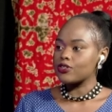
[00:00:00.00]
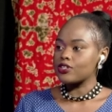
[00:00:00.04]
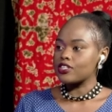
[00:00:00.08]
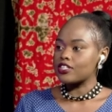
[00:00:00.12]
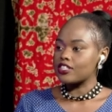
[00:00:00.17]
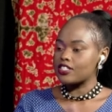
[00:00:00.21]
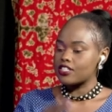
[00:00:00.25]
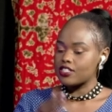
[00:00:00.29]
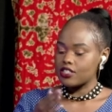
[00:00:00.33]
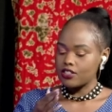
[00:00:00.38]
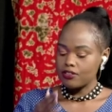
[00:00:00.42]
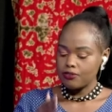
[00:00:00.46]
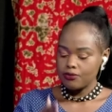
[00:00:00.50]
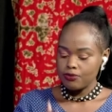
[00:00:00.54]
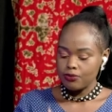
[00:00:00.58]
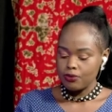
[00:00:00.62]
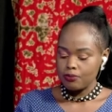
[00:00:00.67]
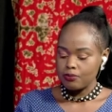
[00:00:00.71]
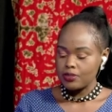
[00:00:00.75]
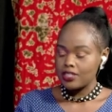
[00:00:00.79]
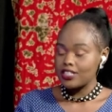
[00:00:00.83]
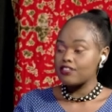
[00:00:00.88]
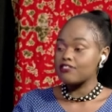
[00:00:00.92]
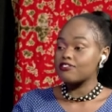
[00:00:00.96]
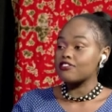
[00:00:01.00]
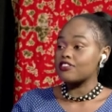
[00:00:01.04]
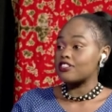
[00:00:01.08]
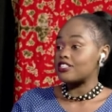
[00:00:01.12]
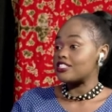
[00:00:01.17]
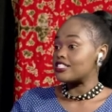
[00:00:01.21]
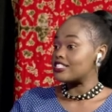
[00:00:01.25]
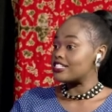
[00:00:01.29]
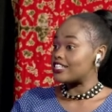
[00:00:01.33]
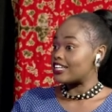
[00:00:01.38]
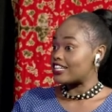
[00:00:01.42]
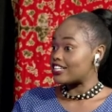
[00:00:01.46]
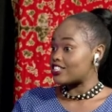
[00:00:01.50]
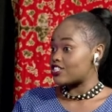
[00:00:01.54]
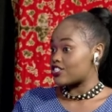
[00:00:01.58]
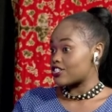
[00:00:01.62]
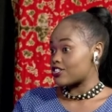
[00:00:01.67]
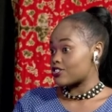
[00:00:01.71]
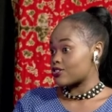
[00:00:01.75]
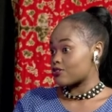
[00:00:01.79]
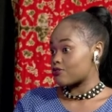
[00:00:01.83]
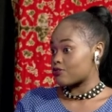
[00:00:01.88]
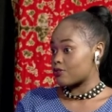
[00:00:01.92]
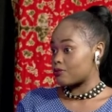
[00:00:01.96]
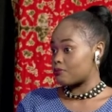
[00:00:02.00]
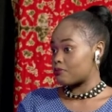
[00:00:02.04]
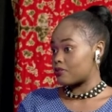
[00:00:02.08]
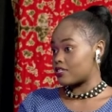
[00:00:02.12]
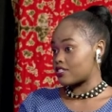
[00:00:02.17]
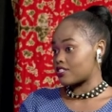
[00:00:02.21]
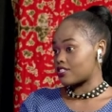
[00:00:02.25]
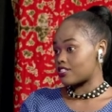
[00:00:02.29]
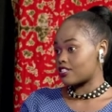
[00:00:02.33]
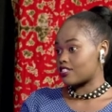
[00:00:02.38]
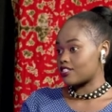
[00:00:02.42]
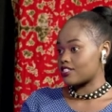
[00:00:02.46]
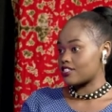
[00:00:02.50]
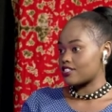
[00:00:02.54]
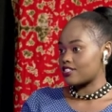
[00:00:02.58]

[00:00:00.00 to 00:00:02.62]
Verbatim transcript: So it is from different stages of your business.